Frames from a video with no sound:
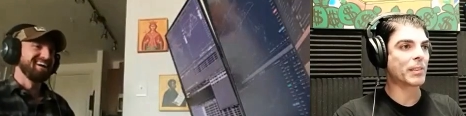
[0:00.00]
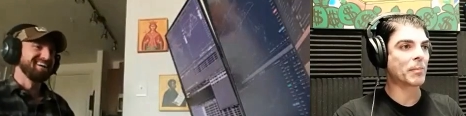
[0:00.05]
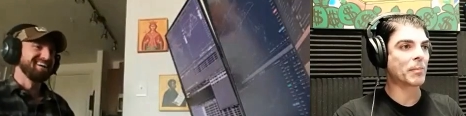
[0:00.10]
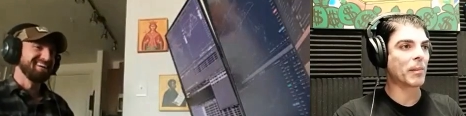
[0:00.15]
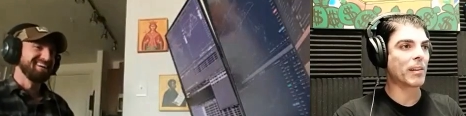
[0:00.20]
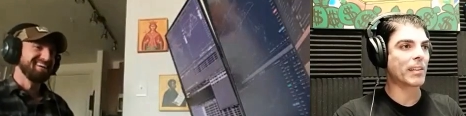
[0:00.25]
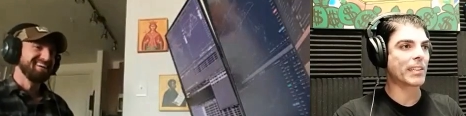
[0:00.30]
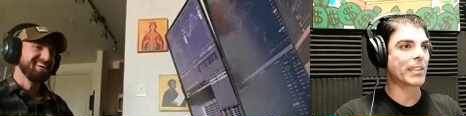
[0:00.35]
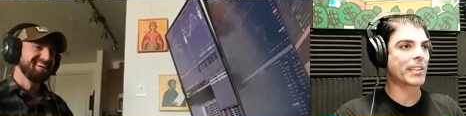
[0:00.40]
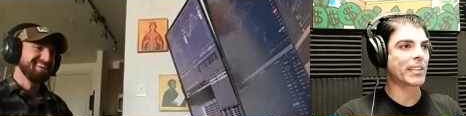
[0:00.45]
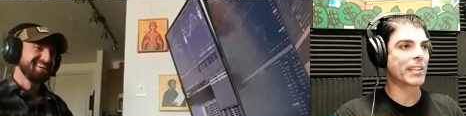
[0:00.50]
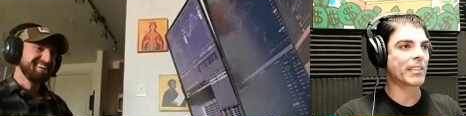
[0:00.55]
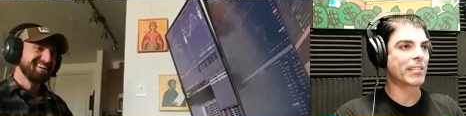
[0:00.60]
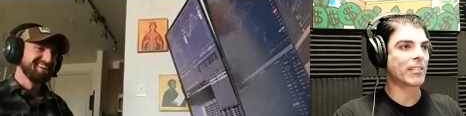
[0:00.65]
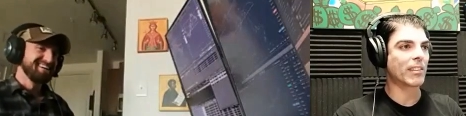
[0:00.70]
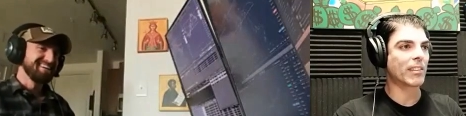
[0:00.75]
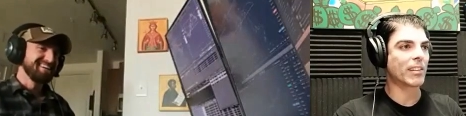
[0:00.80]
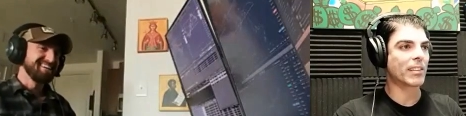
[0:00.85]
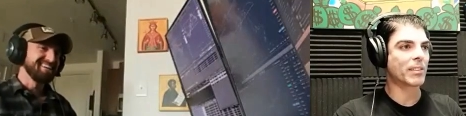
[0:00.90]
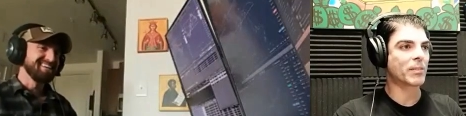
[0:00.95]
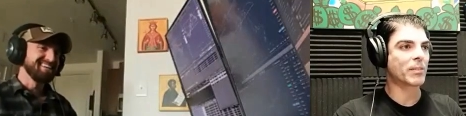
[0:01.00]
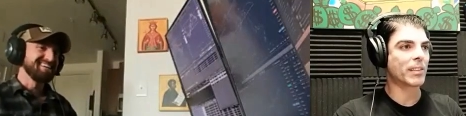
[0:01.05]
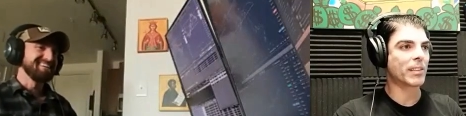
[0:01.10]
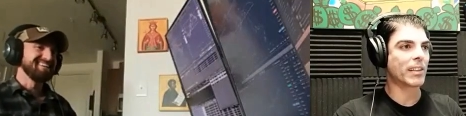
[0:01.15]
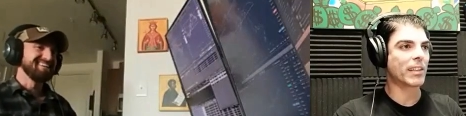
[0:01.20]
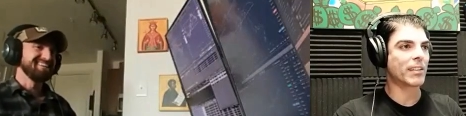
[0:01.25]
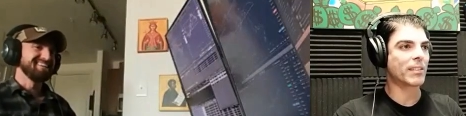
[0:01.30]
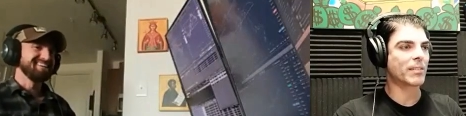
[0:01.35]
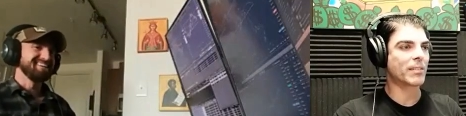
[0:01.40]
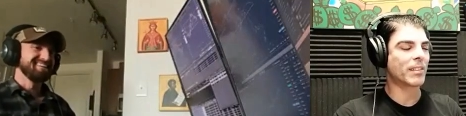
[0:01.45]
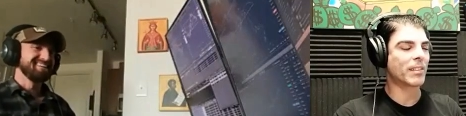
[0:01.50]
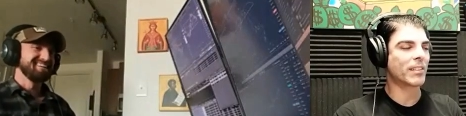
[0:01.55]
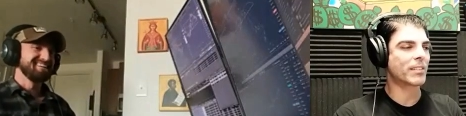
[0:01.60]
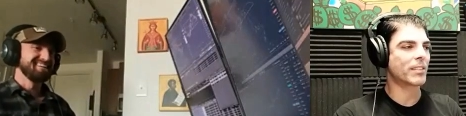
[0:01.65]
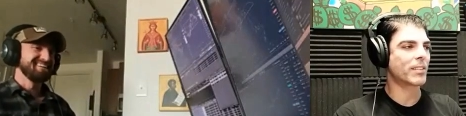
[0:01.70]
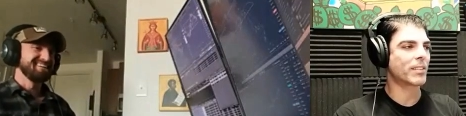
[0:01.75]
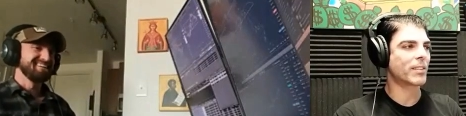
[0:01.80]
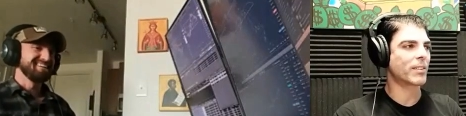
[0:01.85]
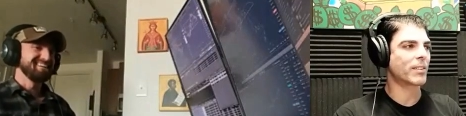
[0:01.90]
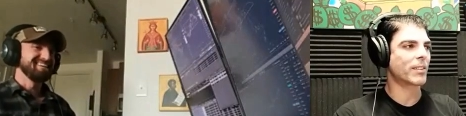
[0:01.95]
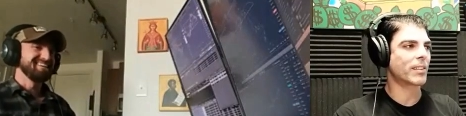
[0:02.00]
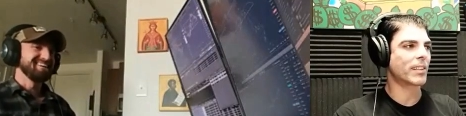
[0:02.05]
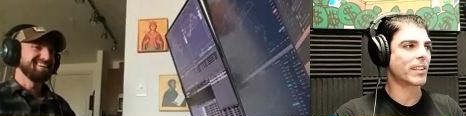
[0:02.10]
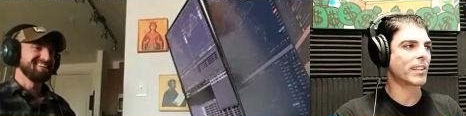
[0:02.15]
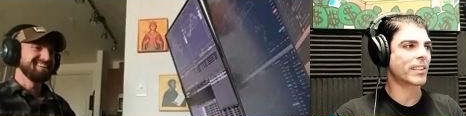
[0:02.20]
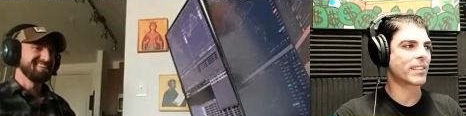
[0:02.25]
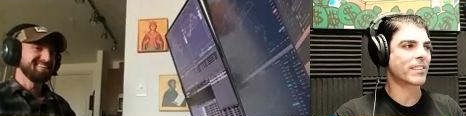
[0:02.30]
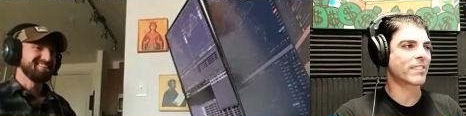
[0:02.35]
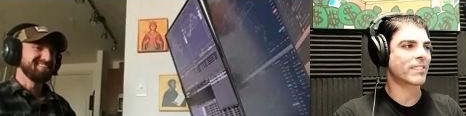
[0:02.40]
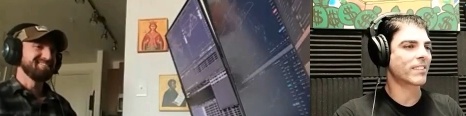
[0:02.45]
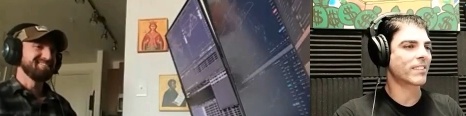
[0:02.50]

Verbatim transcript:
Speaker 1: with the market. I saw it go down, you know, or like,